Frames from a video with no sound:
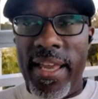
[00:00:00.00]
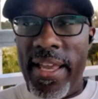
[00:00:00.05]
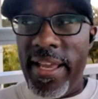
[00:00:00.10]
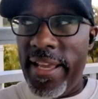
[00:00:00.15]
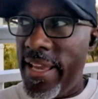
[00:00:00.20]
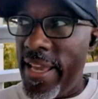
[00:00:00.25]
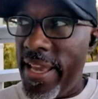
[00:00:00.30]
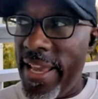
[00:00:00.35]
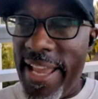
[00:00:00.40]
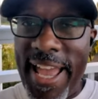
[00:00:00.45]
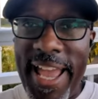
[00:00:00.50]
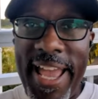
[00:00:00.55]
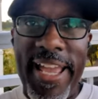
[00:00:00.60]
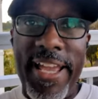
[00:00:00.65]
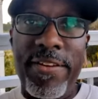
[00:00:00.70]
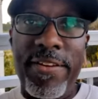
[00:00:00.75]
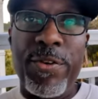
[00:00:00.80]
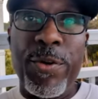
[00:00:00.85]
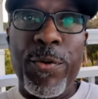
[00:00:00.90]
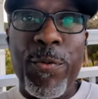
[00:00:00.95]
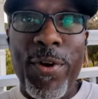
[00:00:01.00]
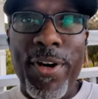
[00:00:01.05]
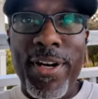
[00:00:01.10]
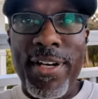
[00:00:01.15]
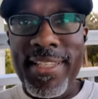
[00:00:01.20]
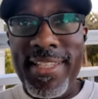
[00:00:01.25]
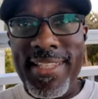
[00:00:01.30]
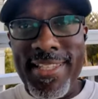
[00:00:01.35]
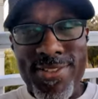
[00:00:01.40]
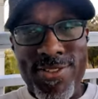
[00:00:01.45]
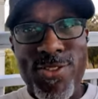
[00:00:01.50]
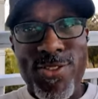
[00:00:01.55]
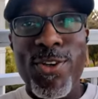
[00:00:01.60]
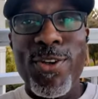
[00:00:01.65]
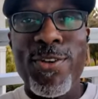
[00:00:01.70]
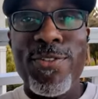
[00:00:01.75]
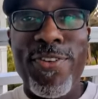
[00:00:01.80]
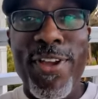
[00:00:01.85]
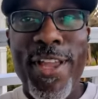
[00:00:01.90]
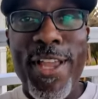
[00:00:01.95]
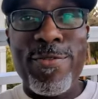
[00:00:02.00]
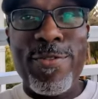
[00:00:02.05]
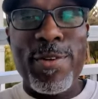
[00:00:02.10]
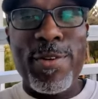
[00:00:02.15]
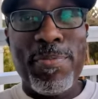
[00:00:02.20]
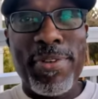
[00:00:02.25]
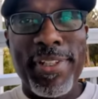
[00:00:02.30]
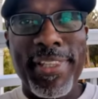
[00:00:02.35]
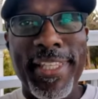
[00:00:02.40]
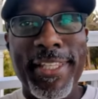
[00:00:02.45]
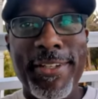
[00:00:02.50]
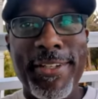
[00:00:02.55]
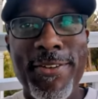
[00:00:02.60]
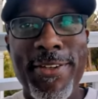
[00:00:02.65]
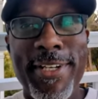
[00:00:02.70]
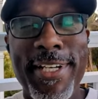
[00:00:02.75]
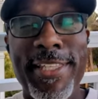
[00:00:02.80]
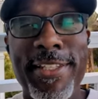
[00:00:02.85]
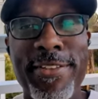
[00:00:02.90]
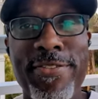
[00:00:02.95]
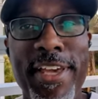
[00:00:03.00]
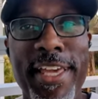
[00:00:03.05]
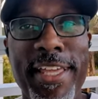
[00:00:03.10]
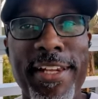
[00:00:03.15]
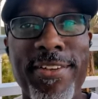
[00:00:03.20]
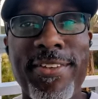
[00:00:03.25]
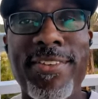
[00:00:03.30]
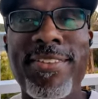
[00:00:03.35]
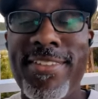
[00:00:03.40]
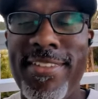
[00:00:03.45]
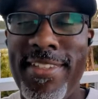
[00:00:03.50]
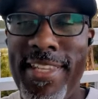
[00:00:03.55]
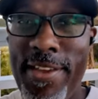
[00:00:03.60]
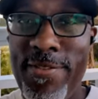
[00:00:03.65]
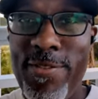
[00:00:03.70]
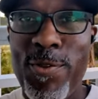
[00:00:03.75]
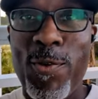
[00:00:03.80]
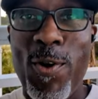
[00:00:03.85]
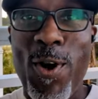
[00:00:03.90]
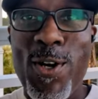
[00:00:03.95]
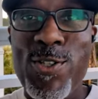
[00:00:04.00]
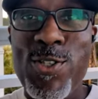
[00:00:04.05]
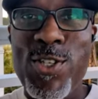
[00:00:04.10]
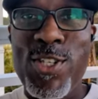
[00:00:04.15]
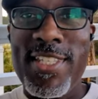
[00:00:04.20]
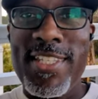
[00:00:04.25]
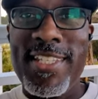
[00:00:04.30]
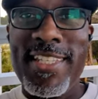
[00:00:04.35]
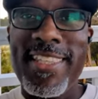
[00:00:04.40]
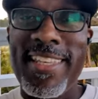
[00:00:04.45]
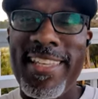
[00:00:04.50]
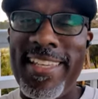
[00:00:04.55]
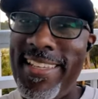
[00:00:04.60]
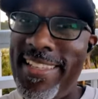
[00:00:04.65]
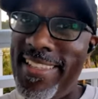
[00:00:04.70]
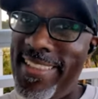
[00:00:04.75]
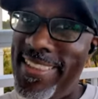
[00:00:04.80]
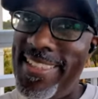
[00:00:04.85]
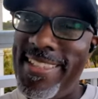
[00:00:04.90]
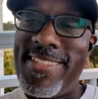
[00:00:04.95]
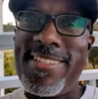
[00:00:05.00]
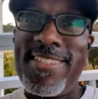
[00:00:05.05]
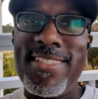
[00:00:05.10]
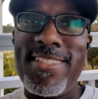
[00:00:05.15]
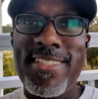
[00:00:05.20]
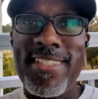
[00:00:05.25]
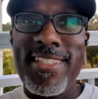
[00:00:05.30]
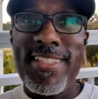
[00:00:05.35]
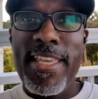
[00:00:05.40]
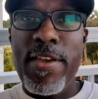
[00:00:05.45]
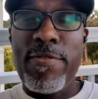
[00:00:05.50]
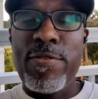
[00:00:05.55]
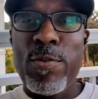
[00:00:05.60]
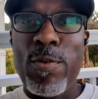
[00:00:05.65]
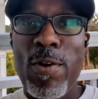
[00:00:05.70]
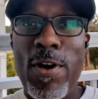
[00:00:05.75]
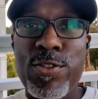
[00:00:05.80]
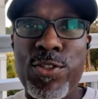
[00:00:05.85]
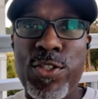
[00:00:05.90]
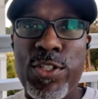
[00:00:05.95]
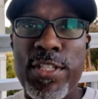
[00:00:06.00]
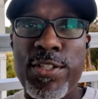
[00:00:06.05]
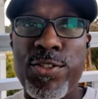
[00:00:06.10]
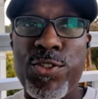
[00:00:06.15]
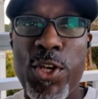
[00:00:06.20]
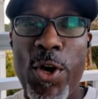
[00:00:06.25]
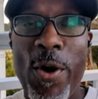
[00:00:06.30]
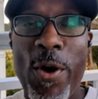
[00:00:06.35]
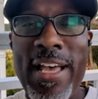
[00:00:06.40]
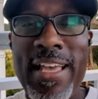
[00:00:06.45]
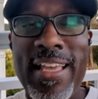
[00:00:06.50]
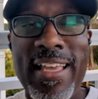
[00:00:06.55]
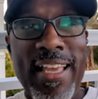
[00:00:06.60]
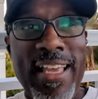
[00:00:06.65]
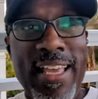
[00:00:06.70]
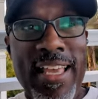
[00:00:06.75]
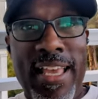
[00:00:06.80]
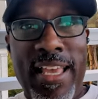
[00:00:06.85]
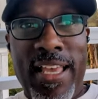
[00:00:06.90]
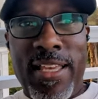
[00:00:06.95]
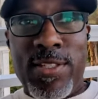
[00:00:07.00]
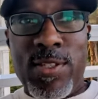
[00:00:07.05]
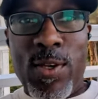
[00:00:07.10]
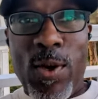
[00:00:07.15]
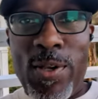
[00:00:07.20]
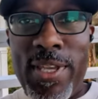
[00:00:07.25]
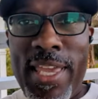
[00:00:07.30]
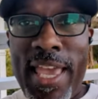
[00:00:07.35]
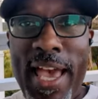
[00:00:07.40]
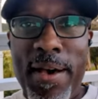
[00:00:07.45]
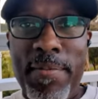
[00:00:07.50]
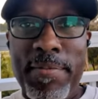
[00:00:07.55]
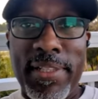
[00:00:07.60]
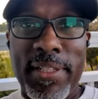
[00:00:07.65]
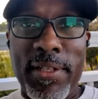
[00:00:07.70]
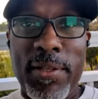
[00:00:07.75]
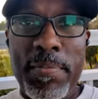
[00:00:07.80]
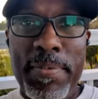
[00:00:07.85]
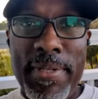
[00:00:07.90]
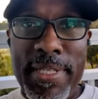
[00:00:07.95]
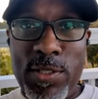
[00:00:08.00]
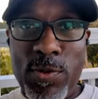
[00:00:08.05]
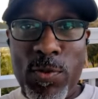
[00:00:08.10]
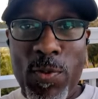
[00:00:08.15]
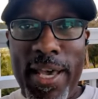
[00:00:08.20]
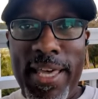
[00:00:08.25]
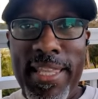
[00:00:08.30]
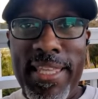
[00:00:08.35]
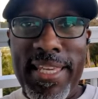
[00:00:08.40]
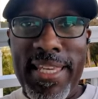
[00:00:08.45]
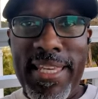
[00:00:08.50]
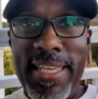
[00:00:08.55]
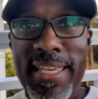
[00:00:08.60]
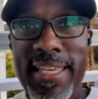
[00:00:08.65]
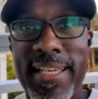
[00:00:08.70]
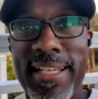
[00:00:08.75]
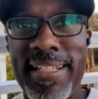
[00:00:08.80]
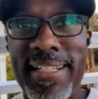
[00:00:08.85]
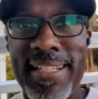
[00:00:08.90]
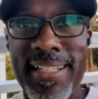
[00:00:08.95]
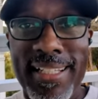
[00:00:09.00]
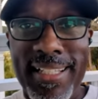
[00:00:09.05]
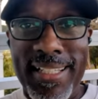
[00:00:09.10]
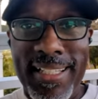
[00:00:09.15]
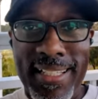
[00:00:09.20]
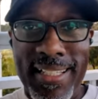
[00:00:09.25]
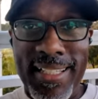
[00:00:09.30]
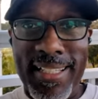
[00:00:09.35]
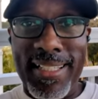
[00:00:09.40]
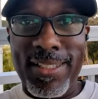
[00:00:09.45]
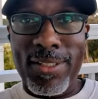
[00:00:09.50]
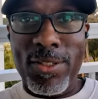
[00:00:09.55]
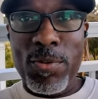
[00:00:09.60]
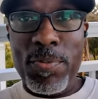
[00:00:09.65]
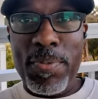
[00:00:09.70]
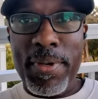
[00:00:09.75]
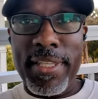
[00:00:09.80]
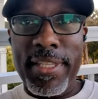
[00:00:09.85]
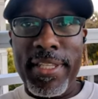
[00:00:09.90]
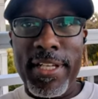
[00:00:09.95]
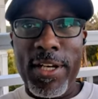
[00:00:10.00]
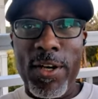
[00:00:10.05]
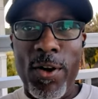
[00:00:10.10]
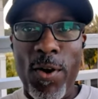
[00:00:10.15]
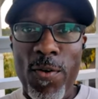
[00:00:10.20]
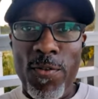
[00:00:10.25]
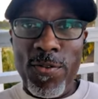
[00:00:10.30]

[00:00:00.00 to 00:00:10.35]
Hey, hey, hey, everyone. It's your favorite political innovator, David Washington, and this is the David Washington Show. So, yeah, I'm a little bit sweaty, uh, a little bit uh,